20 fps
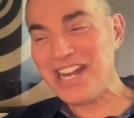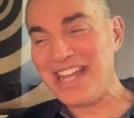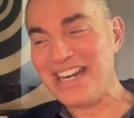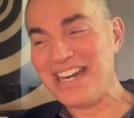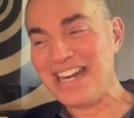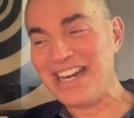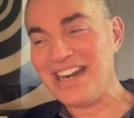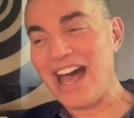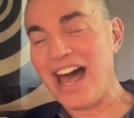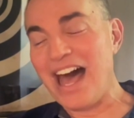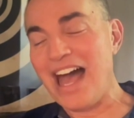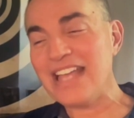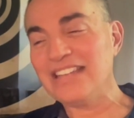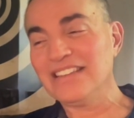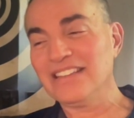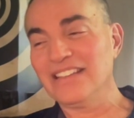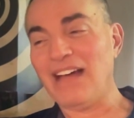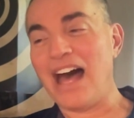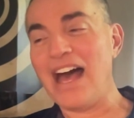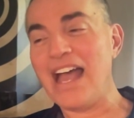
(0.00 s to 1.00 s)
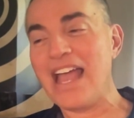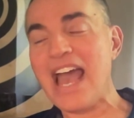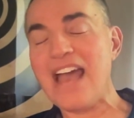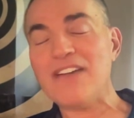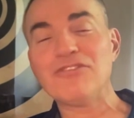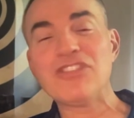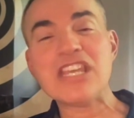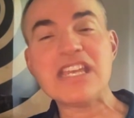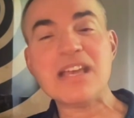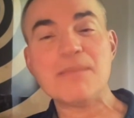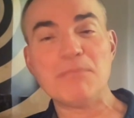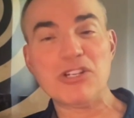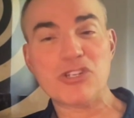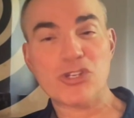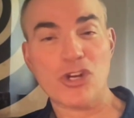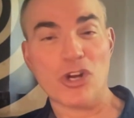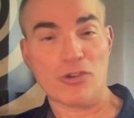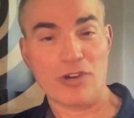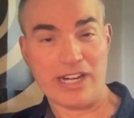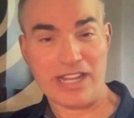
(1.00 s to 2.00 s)
it. I have the
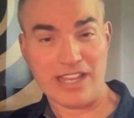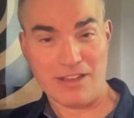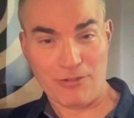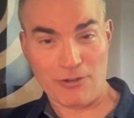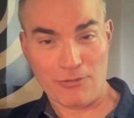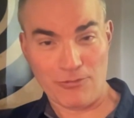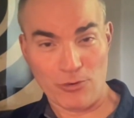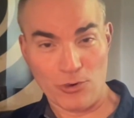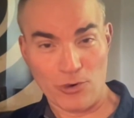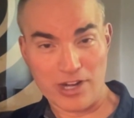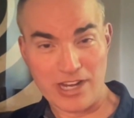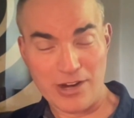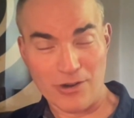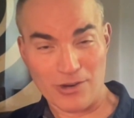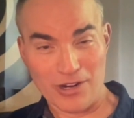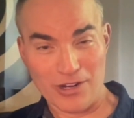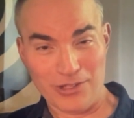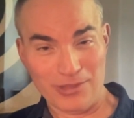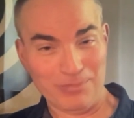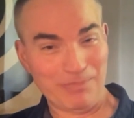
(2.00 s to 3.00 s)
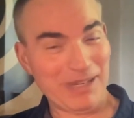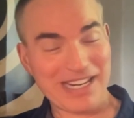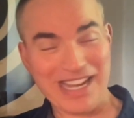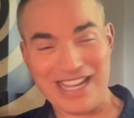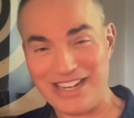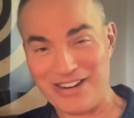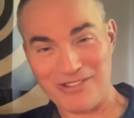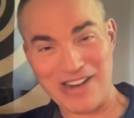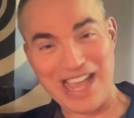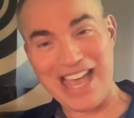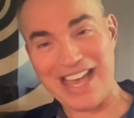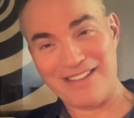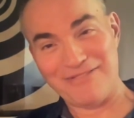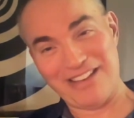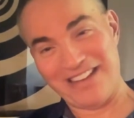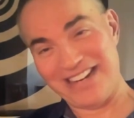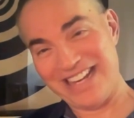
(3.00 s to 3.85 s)
immaturity of a 4-year-old, but I don't have it.